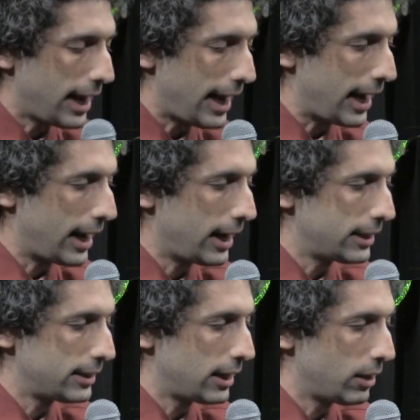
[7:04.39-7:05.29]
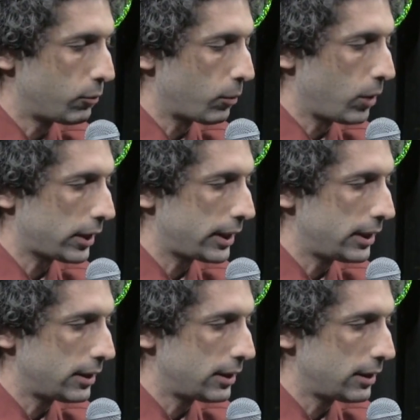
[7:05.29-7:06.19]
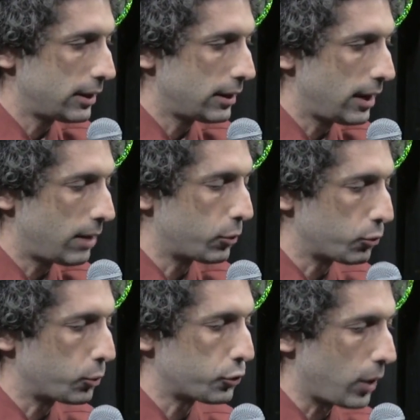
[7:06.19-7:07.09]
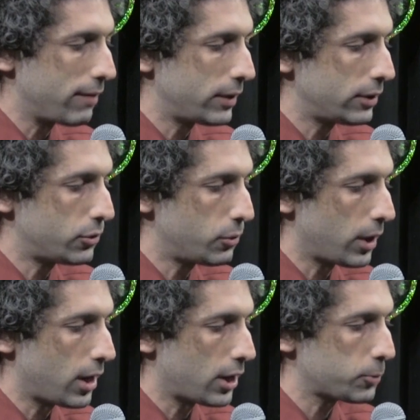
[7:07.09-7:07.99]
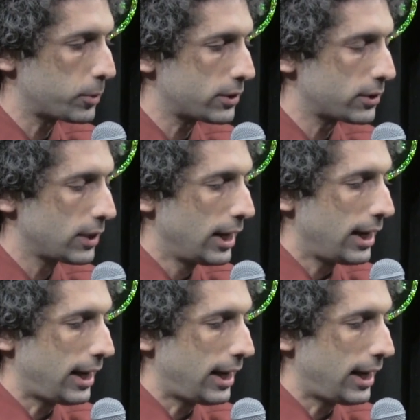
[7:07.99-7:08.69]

And we're walking, and we're driving to the hospice.